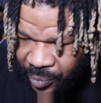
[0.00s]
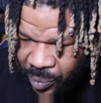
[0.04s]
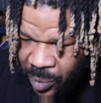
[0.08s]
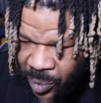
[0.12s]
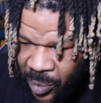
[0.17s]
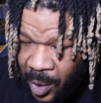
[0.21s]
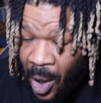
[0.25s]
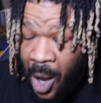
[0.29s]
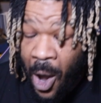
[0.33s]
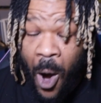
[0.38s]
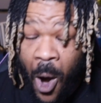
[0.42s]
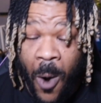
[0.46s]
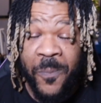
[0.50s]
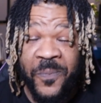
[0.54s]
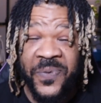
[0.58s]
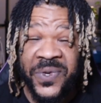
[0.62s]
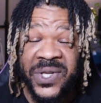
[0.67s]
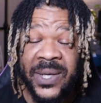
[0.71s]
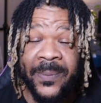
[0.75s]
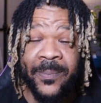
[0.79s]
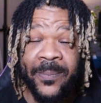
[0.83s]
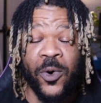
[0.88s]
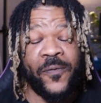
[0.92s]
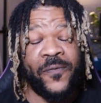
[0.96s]
hopefully
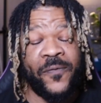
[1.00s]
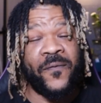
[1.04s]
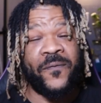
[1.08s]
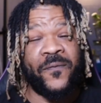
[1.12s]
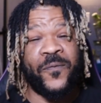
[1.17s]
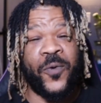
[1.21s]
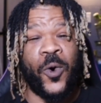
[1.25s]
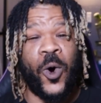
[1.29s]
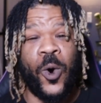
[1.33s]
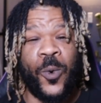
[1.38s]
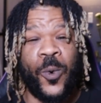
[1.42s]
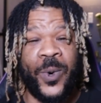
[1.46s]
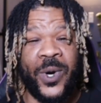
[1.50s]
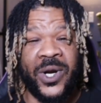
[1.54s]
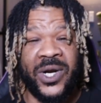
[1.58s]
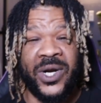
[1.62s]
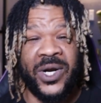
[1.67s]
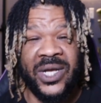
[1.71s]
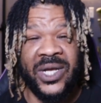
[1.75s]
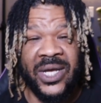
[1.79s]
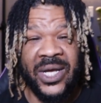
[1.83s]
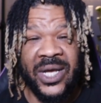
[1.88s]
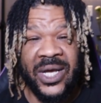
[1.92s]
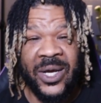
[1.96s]
moving forward,
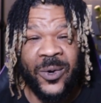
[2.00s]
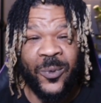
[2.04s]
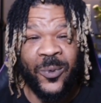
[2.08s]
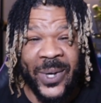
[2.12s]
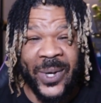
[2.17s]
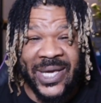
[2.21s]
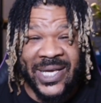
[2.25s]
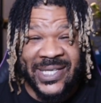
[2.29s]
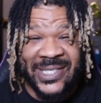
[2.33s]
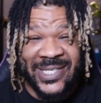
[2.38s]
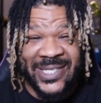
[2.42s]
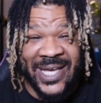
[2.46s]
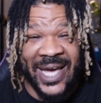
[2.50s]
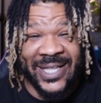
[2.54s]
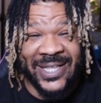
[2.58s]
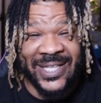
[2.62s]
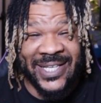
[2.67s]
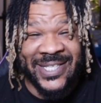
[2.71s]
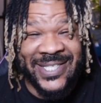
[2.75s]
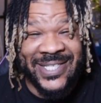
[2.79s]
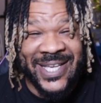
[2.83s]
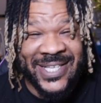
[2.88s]
we can take this as